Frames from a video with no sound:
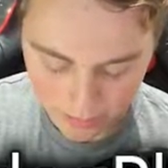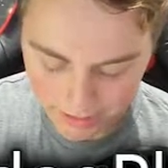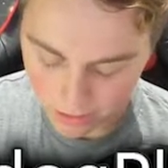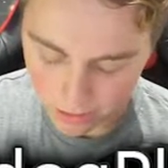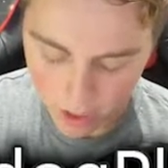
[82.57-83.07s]
We
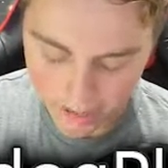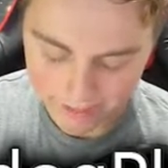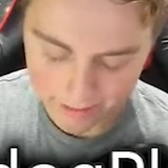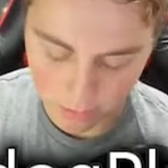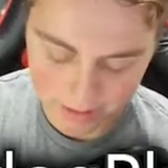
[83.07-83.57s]
didn't unlock
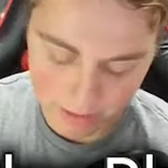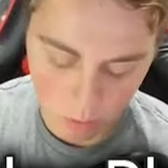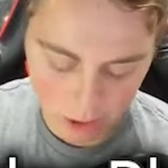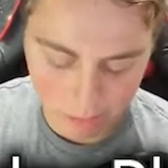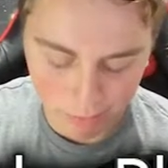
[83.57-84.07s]
anything. We did
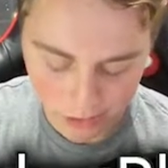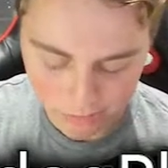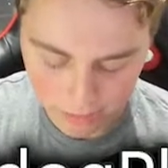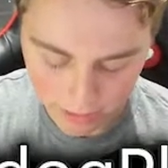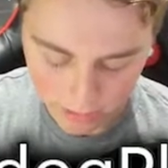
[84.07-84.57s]
watch a bunch
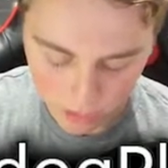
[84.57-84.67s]
of videos